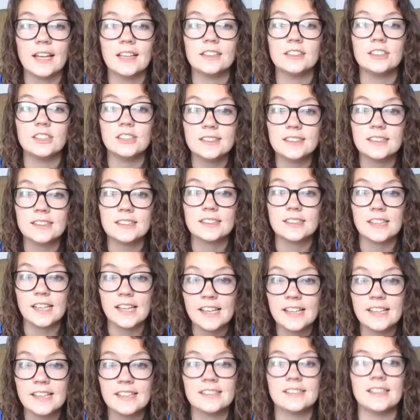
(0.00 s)
Jesus
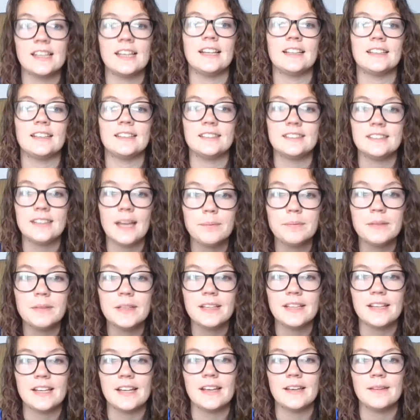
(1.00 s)
is and
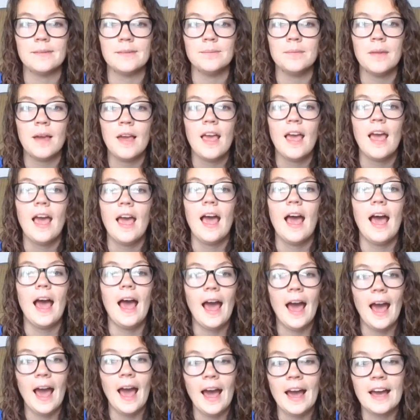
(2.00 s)
accepted him
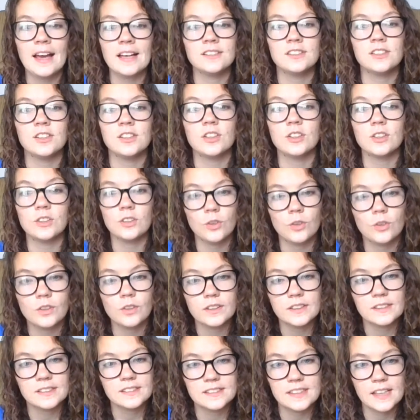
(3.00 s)
as her
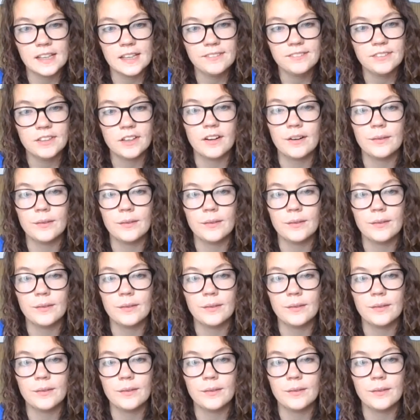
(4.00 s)
Lord and Savior.